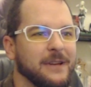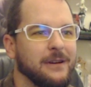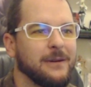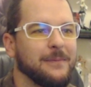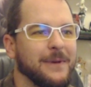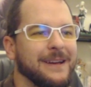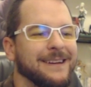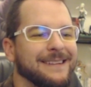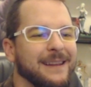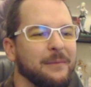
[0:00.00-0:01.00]

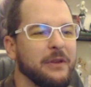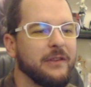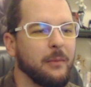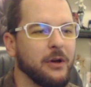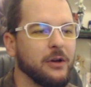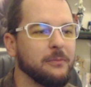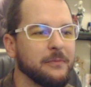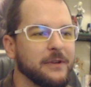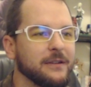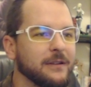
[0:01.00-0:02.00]
Let me stop
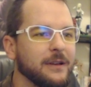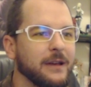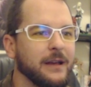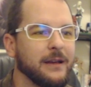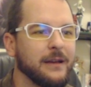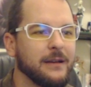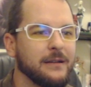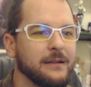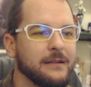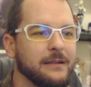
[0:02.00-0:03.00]
humming
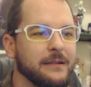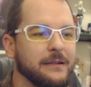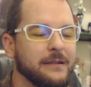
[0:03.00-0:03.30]
and...